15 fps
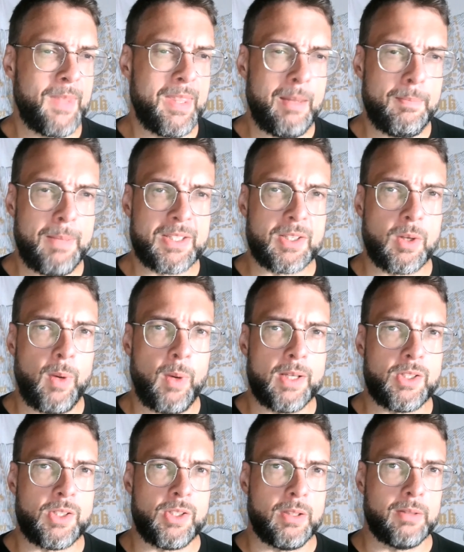And that begs a
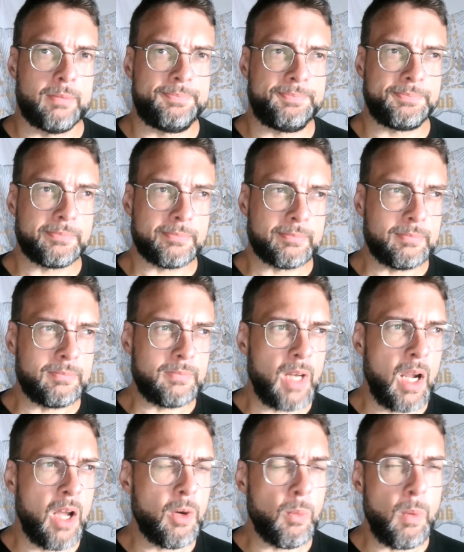question.
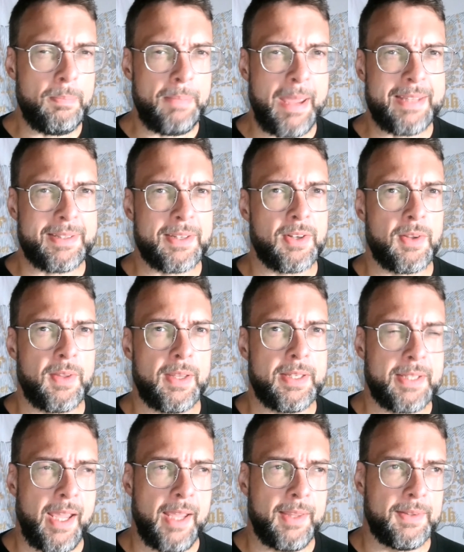Under what basis are they
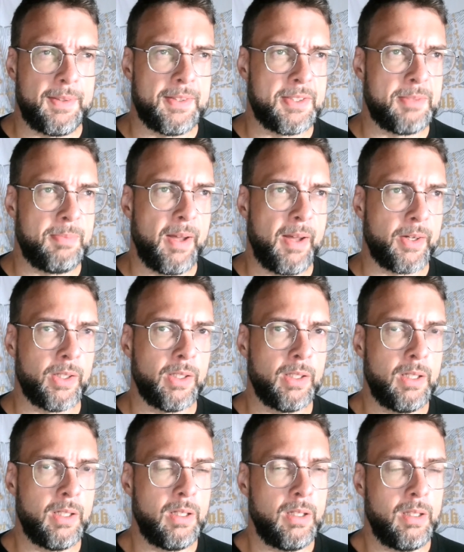saying that this is better?
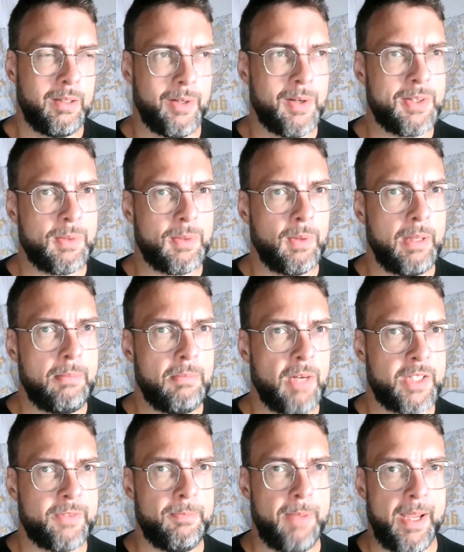There isn't really
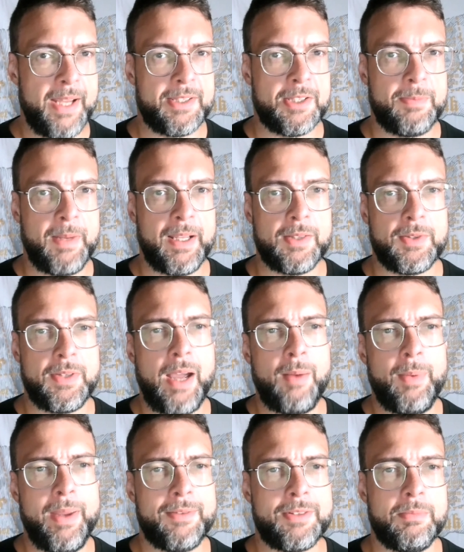much basis because
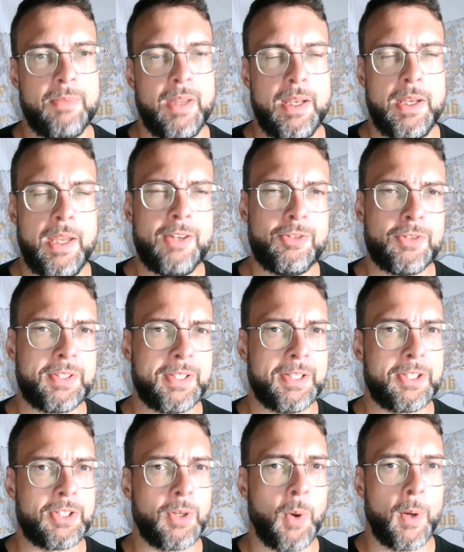now we have some
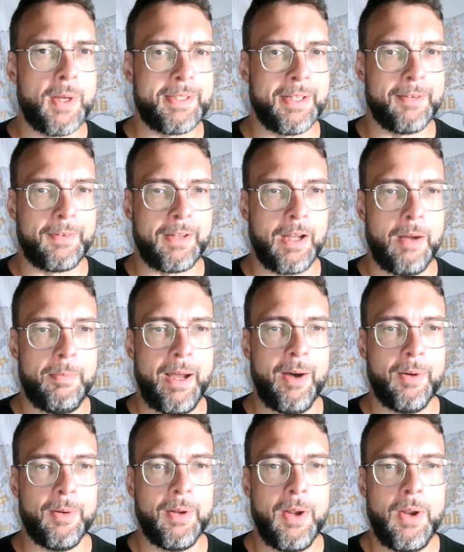interesting stories that have come
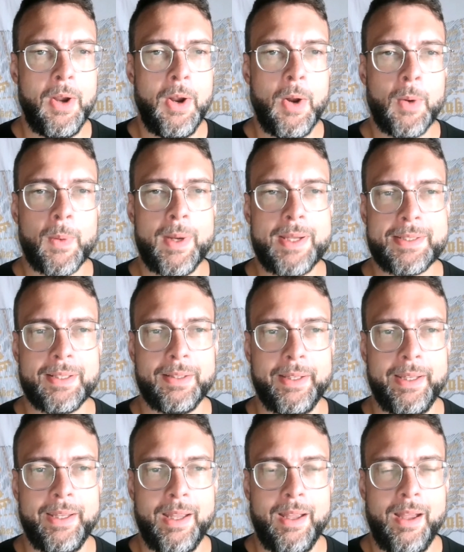out
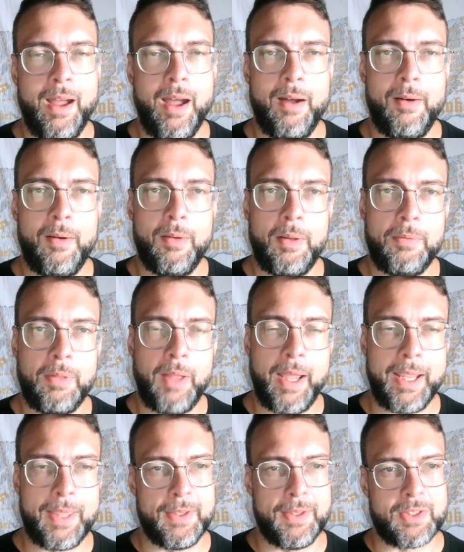recently,
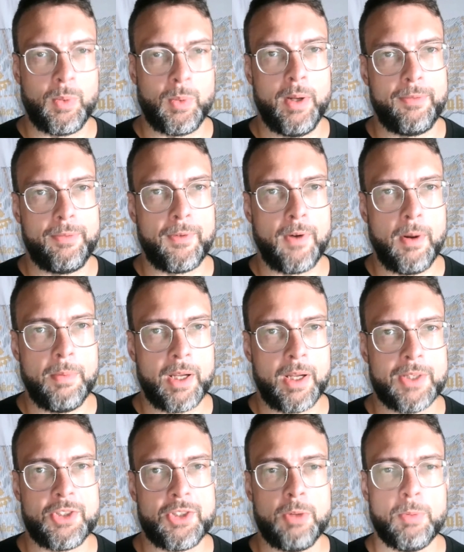like this one from
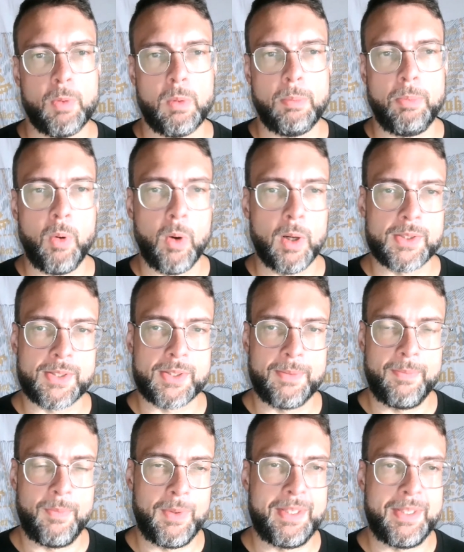Consumer
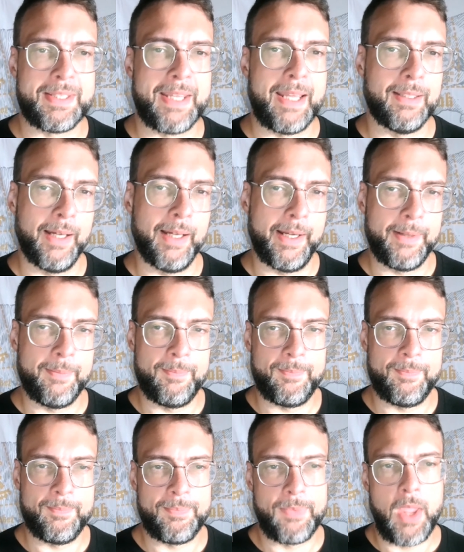Reports with this headline
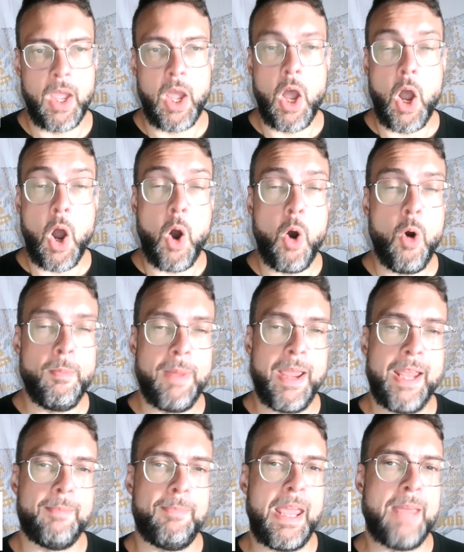
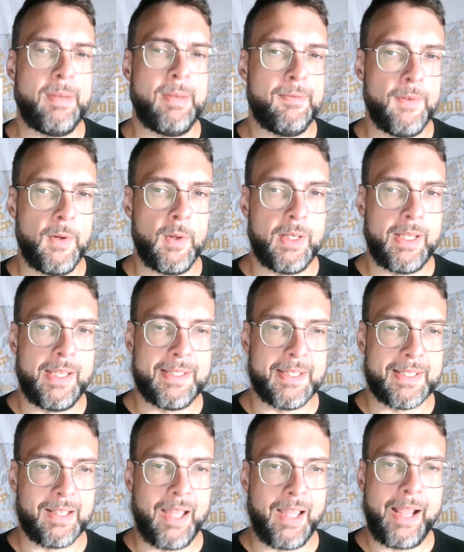Homemade baby food
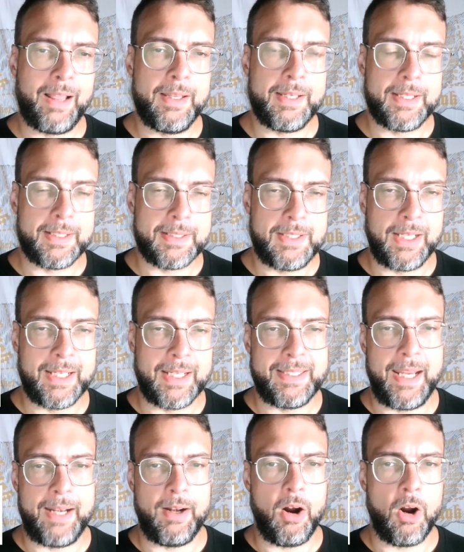is as likely to
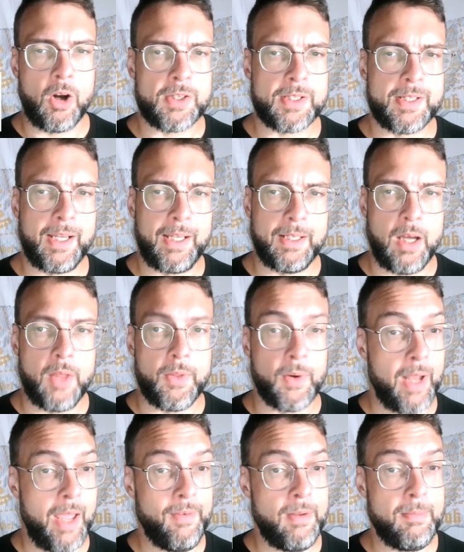contain arsenic and
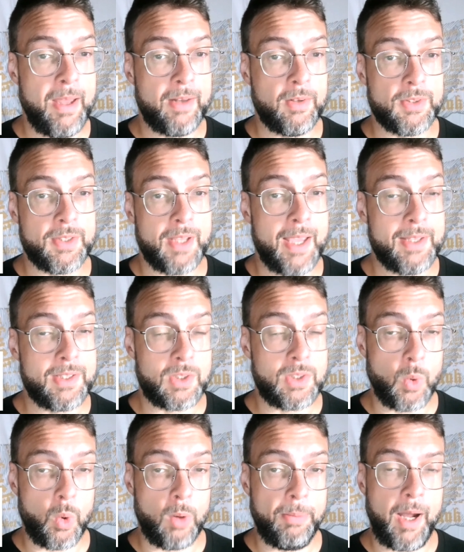other heavy metals as
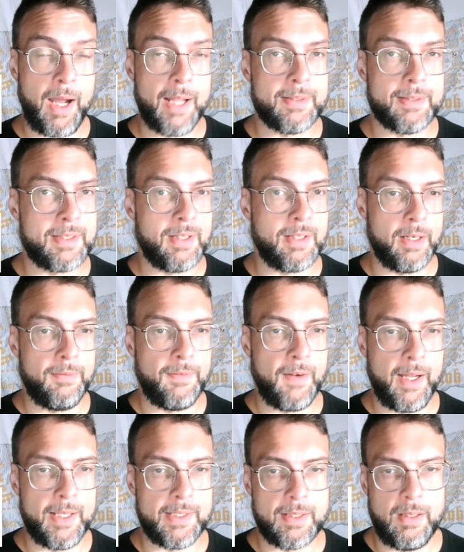store bought, study
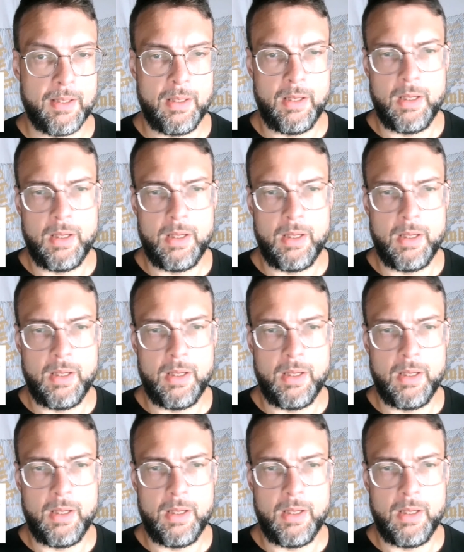finds.